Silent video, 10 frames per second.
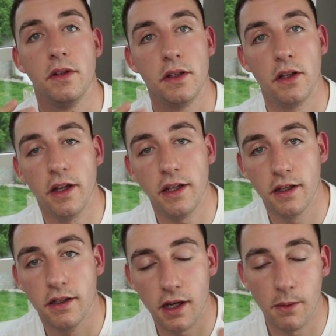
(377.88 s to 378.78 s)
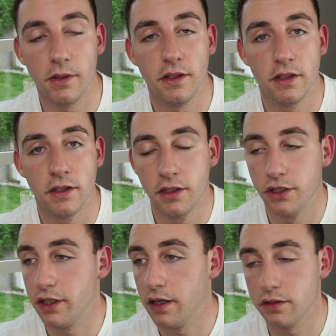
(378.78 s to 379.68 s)
like, comment,
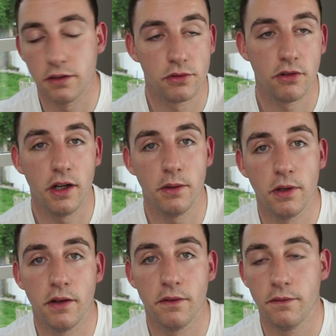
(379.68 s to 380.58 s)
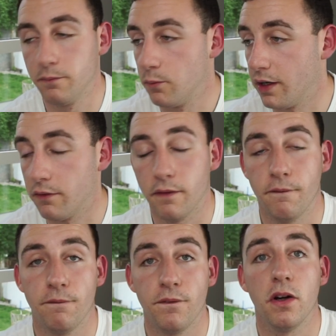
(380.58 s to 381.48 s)
share, subscribe, whatever
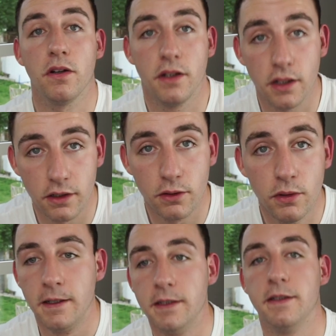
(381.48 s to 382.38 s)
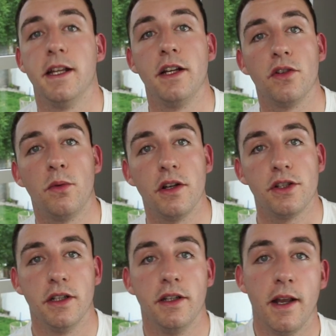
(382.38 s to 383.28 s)
you do. Thanks for
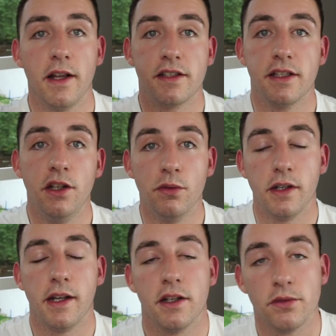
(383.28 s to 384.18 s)
watching. I'll see you in the next